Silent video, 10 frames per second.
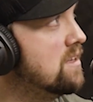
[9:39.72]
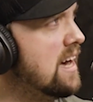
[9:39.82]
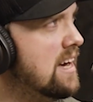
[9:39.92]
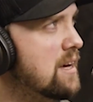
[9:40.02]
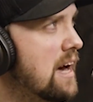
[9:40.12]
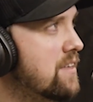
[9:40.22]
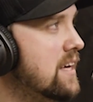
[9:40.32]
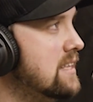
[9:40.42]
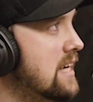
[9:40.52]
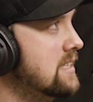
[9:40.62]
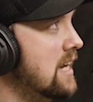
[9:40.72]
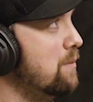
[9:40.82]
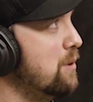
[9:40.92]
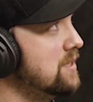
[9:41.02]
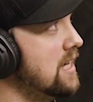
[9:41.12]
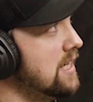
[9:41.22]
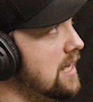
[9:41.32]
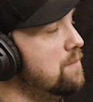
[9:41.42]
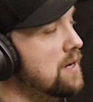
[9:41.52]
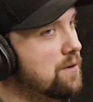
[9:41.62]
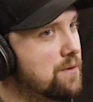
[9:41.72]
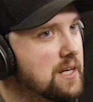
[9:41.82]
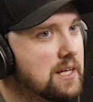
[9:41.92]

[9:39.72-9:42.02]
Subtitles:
Yeah. I think at that time we were taking 8 minute readings.